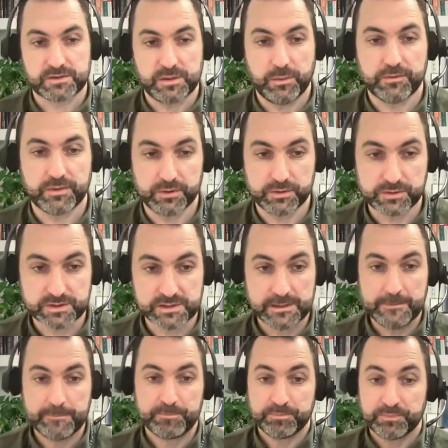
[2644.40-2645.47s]
of some of those.
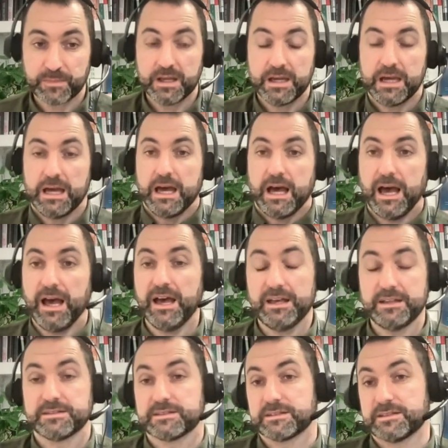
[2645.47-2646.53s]

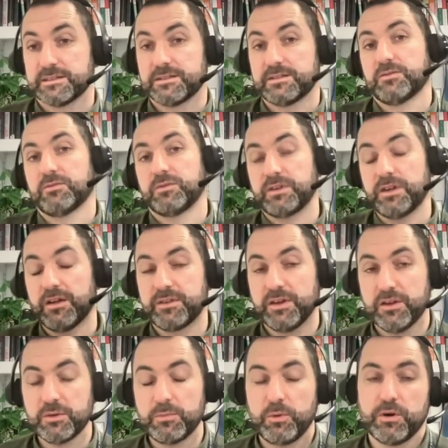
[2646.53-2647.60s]
And the
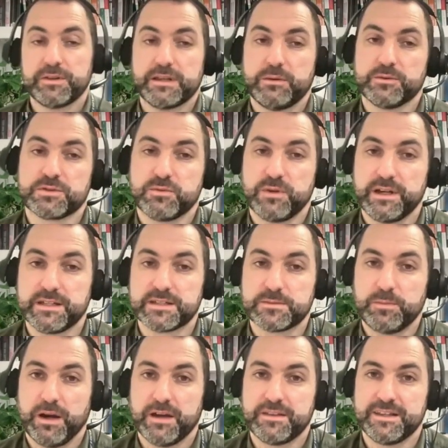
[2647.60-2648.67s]
point that was
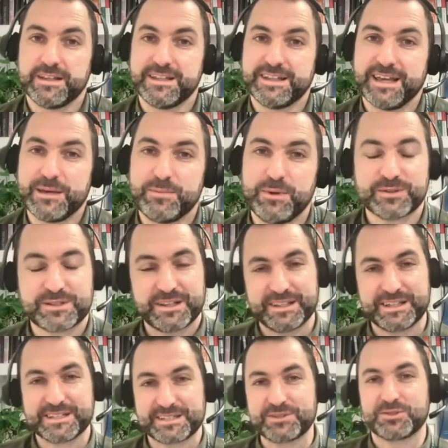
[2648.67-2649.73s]
raised by the EAB, which I
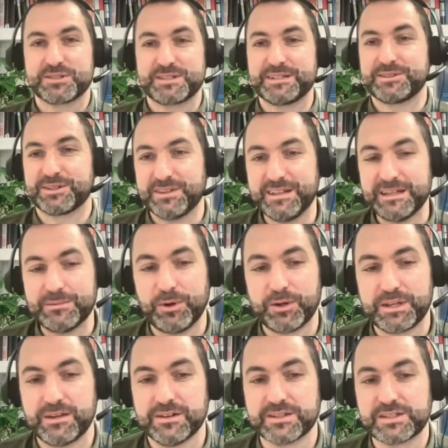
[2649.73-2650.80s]
think is interesting
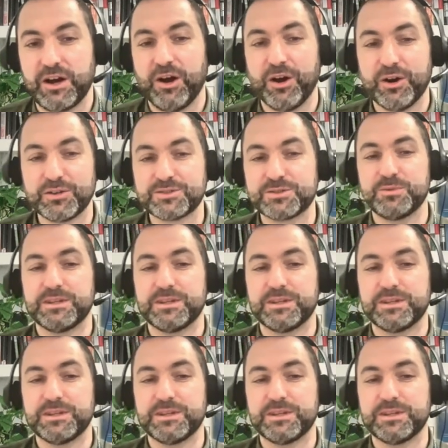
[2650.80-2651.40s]
about here, is how